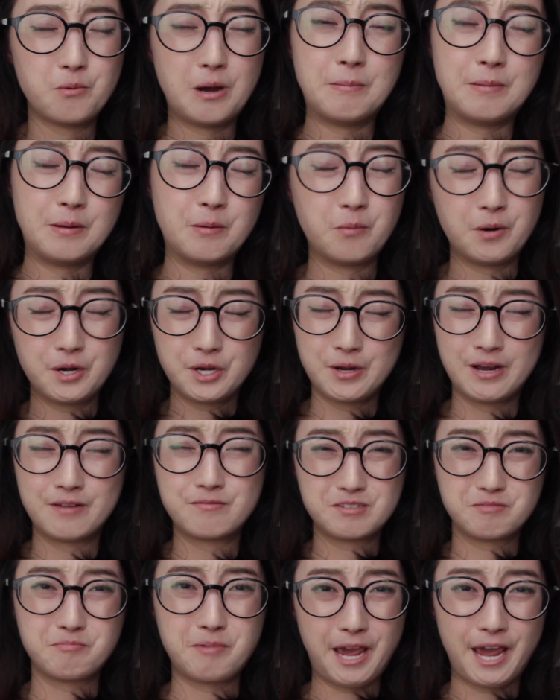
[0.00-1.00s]
I mean, what do you
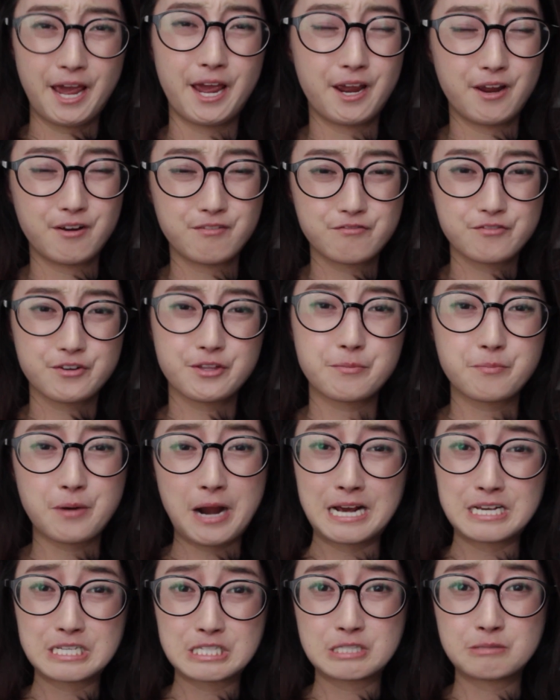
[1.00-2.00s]
have to pay for the
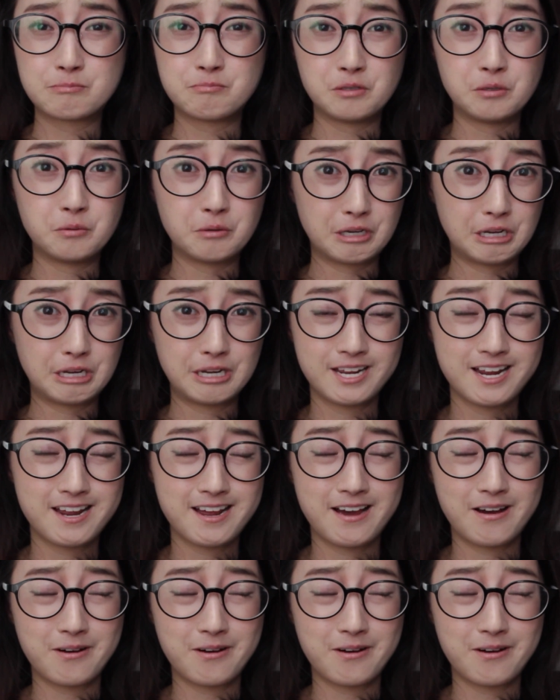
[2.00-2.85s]
price of beauty?